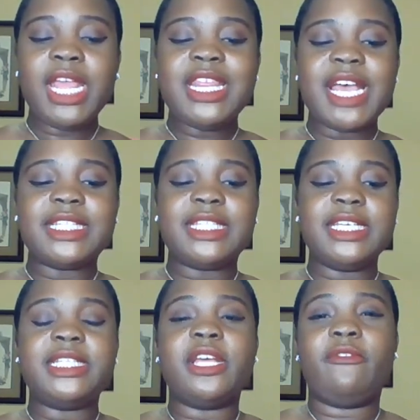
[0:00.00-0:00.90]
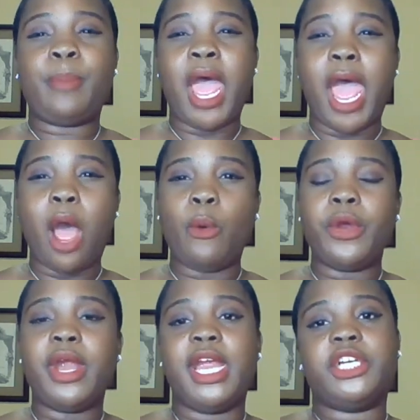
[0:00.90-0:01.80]
that sense of
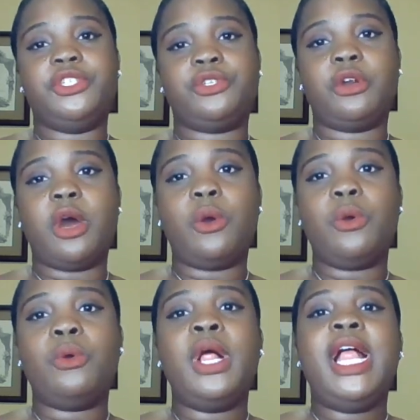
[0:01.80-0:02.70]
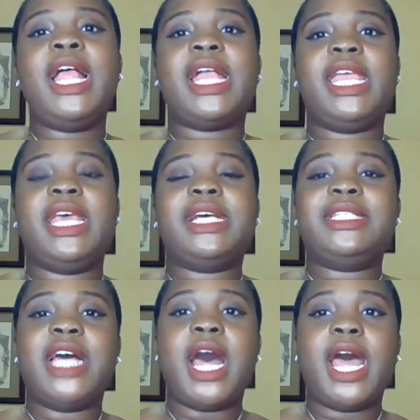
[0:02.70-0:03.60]
power and control in a
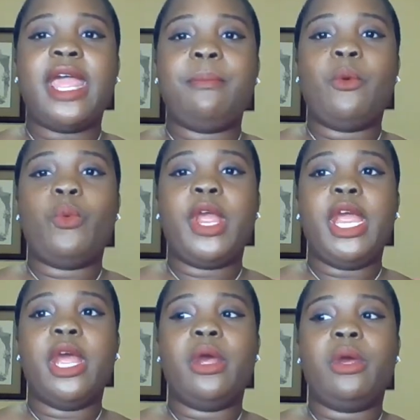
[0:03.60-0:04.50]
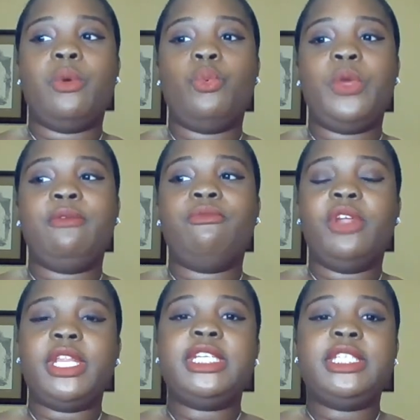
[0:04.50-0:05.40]
time where we
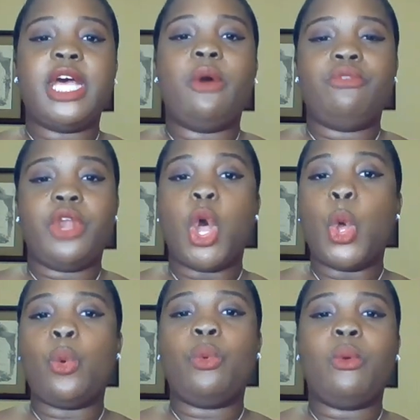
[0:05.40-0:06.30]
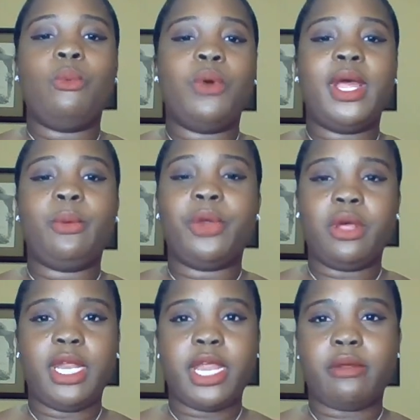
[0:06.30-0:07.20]
really don't know what we're
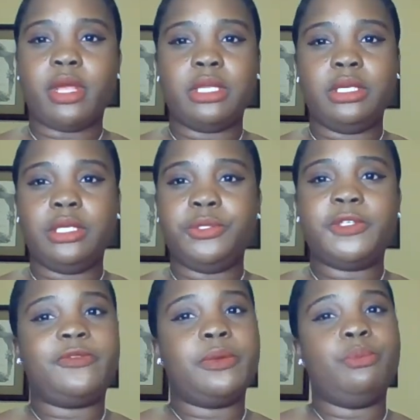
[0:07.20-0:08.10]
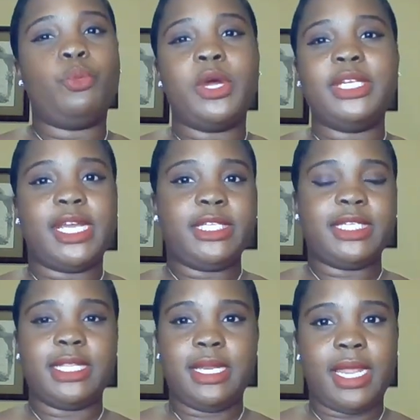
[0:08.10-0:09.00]
going to hear on the news from one day
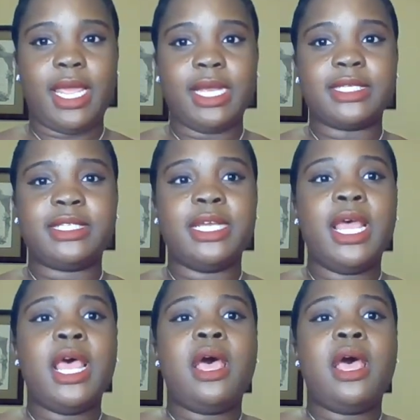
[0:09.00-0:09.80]
to the next.